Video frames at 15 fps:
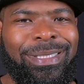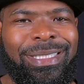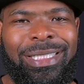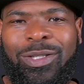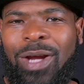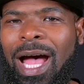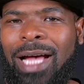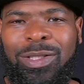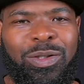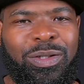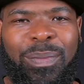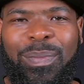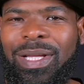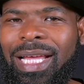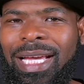the trials and
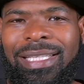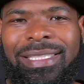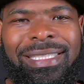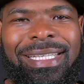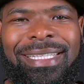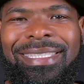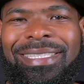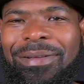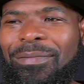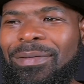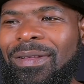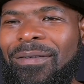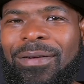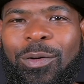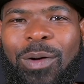tribulations, the
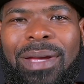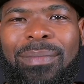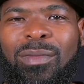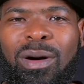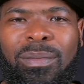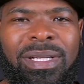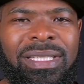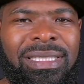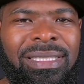great moments,